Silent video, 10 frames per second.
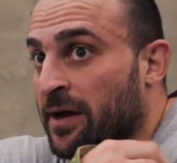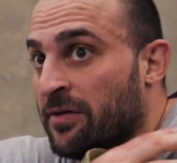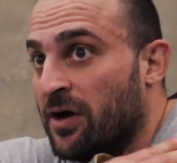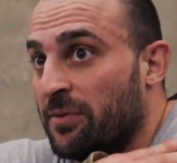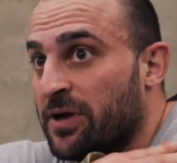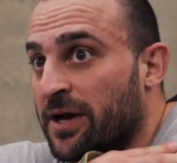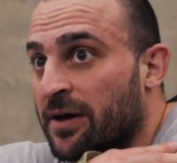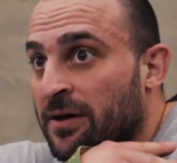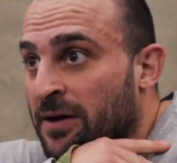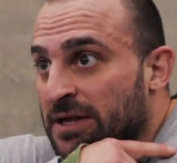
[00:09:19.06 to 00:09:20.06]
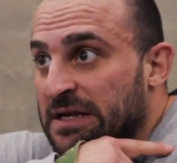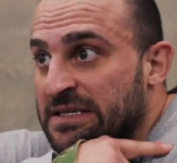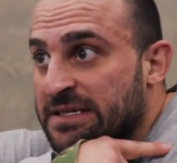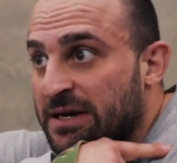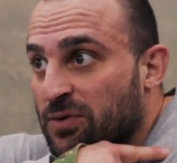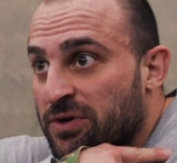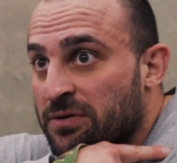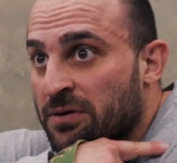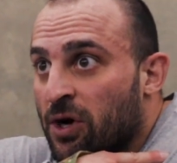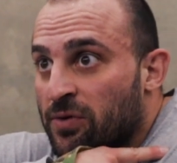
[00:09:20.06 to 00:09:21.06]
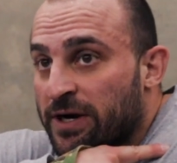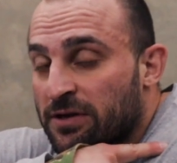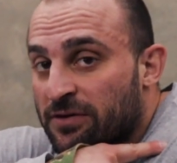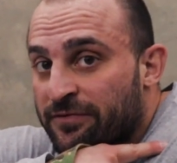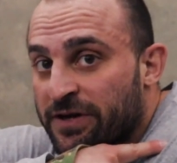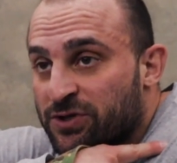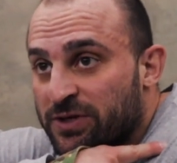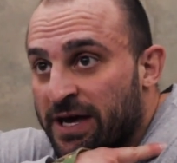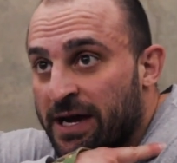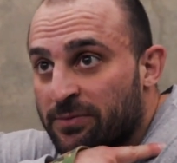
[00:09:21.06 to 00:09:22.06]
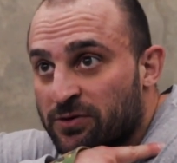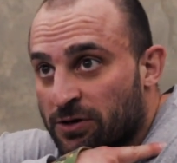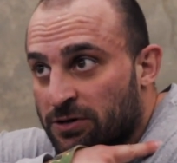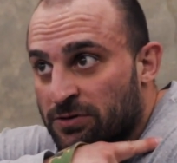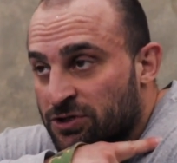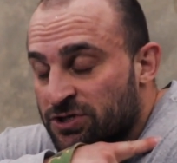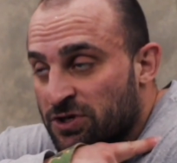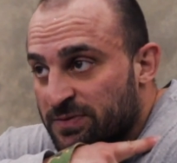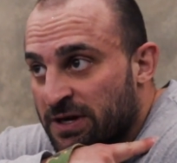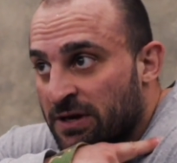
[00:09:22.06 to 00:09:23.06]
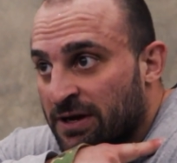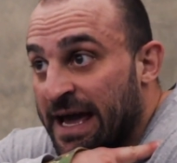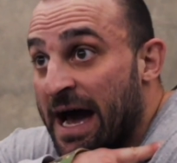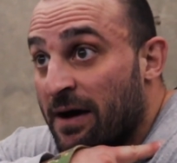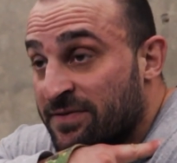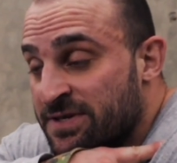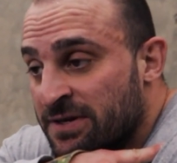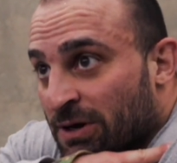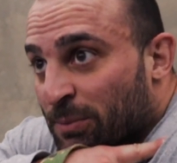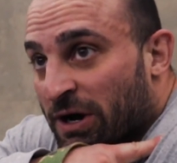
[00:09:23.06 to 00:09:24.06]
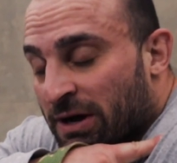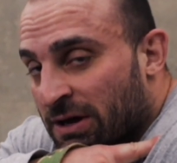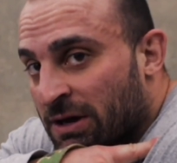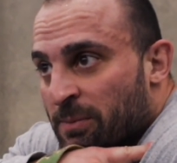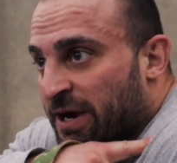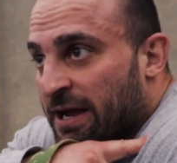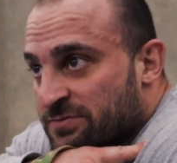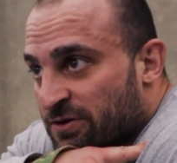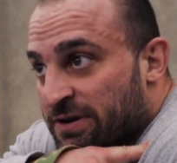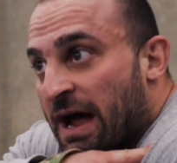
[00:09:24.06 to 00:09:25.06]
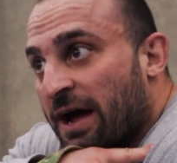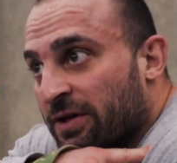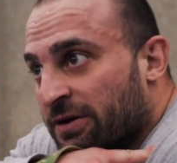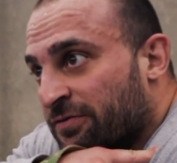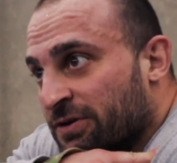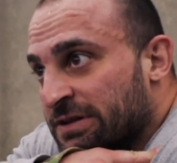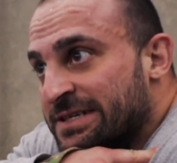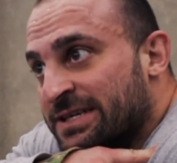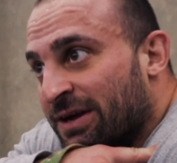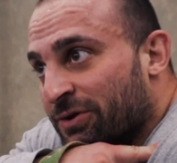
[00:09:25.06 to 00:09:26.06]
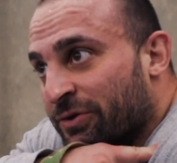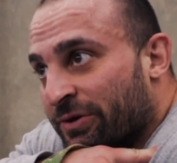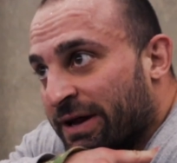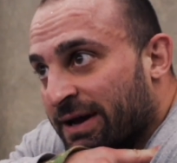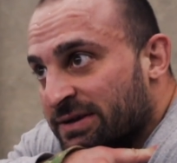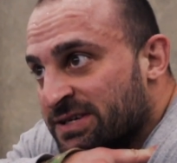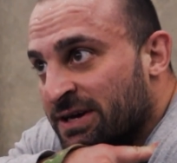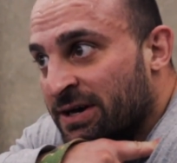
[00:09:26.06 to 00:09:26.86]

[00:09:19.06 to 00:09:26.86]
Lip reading: it. Like I said, I would regularly finish with calves, but my calves are annihilated for at least another 3 days.